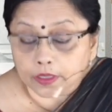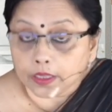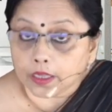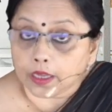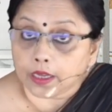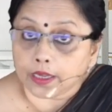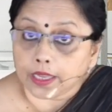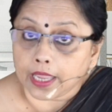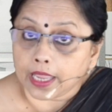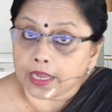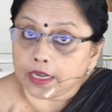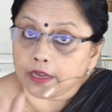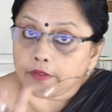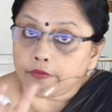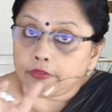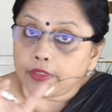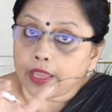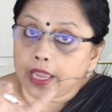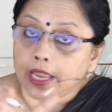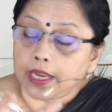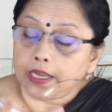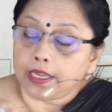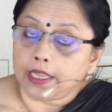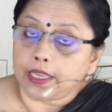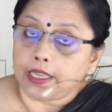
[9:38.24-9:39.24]
Again, if the
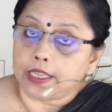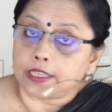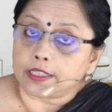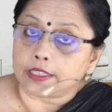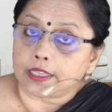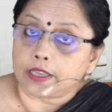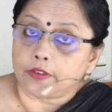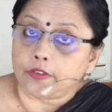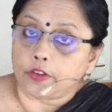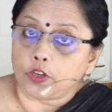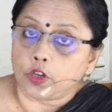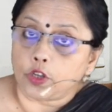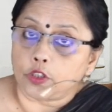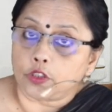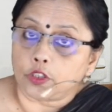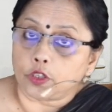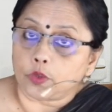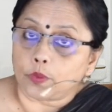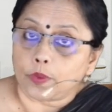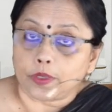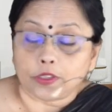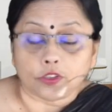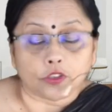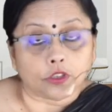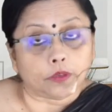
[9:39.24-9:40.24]
heading is given on the
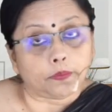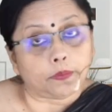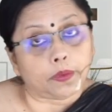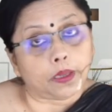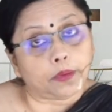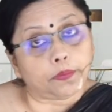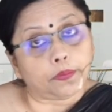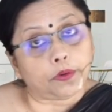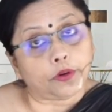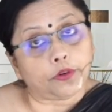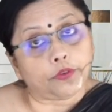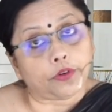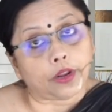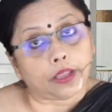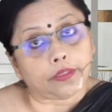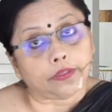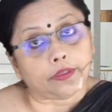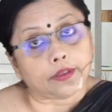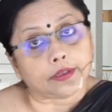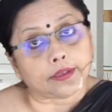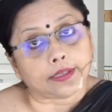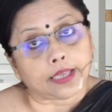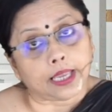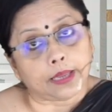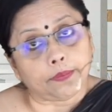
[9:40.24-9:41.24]
question paper, write
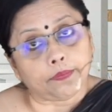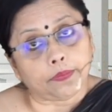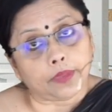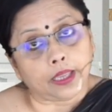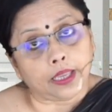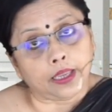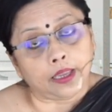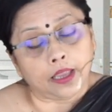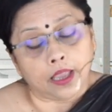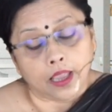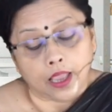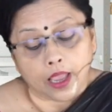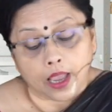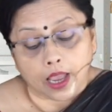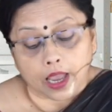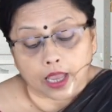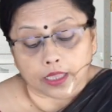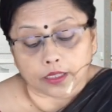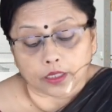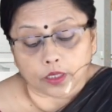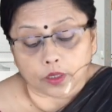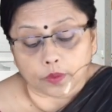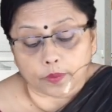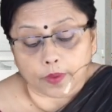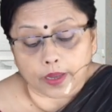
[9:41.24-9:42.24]
the same thing.
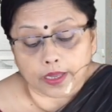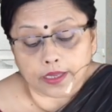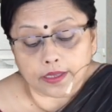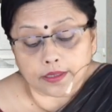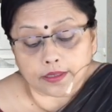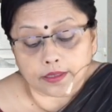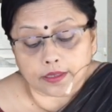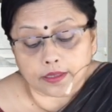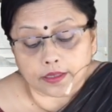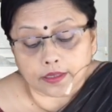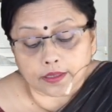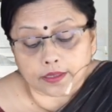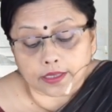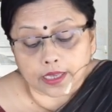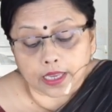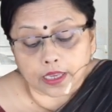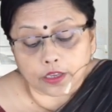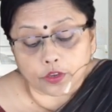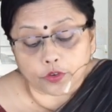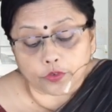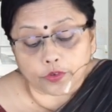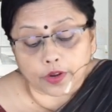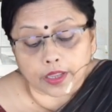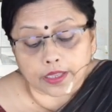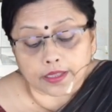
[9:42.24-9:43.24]
Otherwise, say
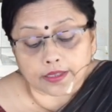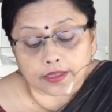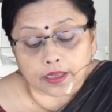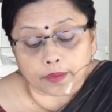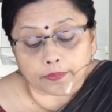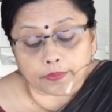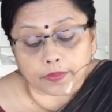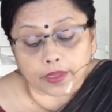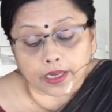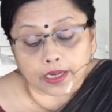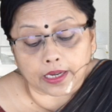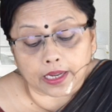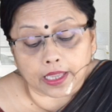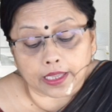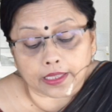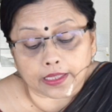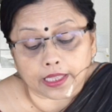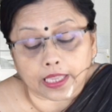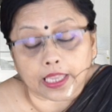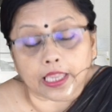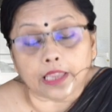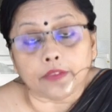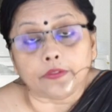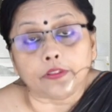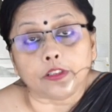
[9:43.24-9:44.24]
you write something like the
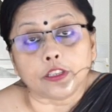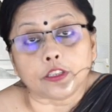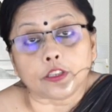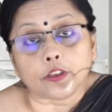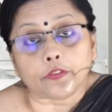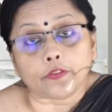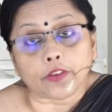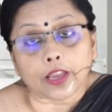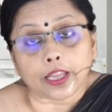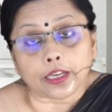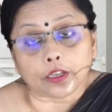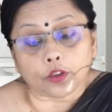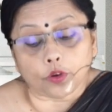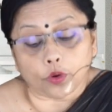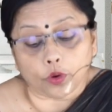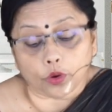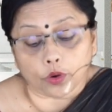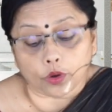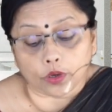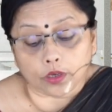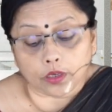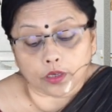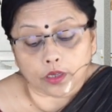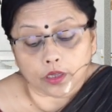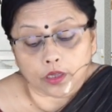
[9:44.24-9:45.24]
evils of
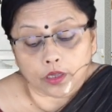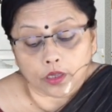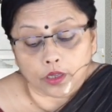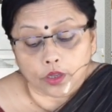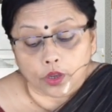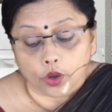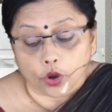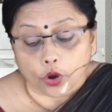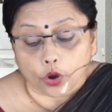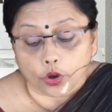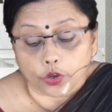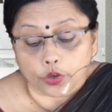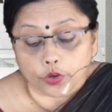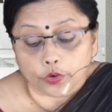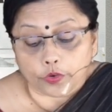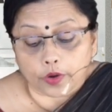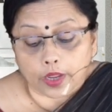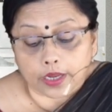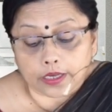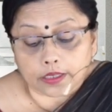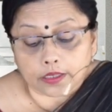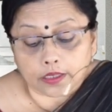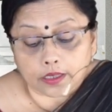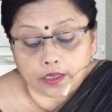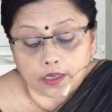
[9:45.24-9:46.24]
alcohol, or you
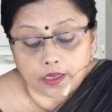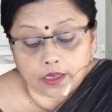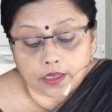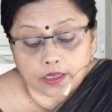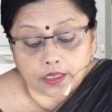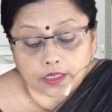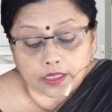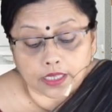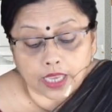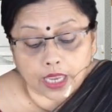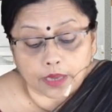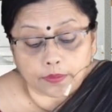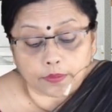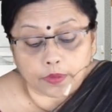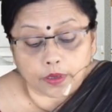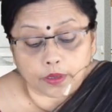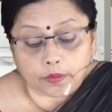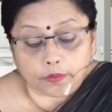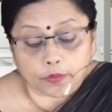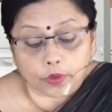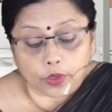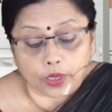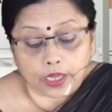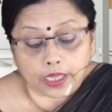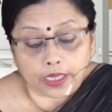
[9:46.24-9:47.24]
write
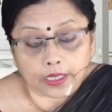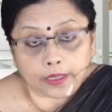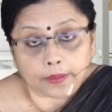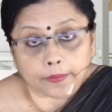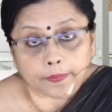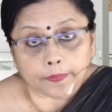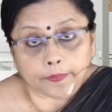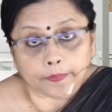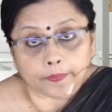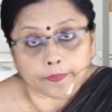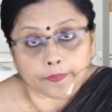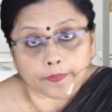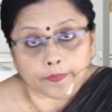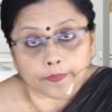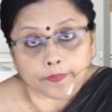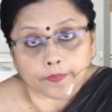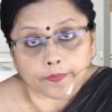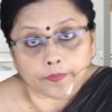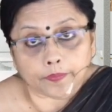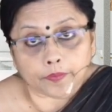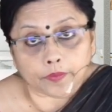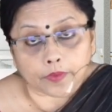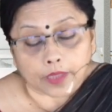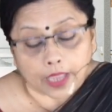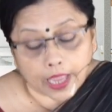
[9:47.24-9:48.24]
cyberbullying,
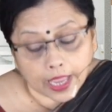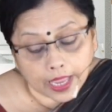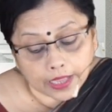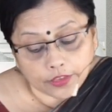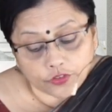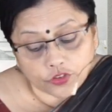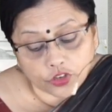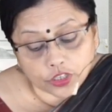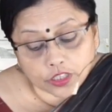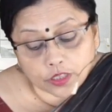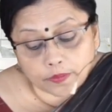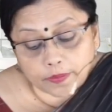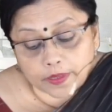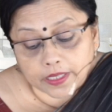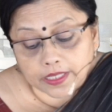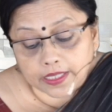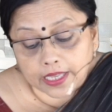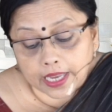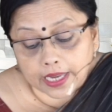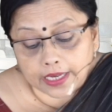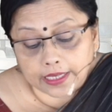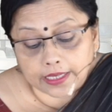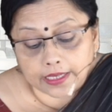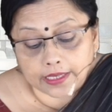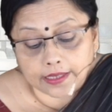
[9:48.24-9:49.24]
and just
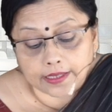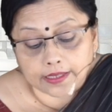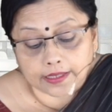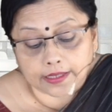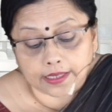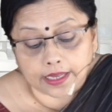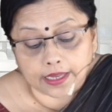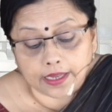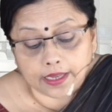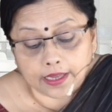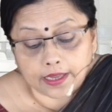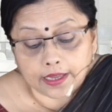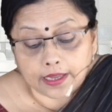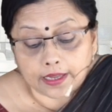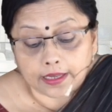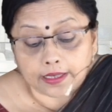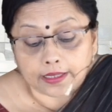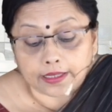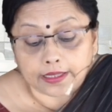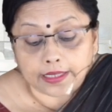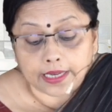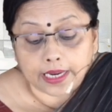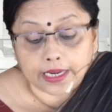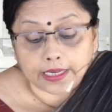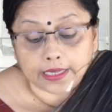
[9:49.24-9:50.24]
beside it, see
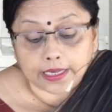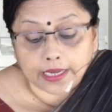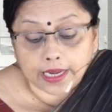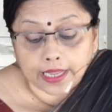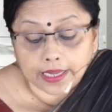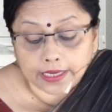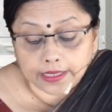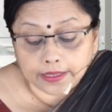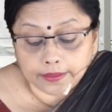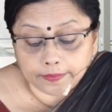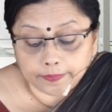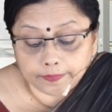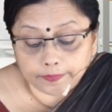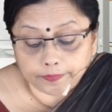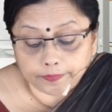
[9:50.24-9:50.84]
dateline.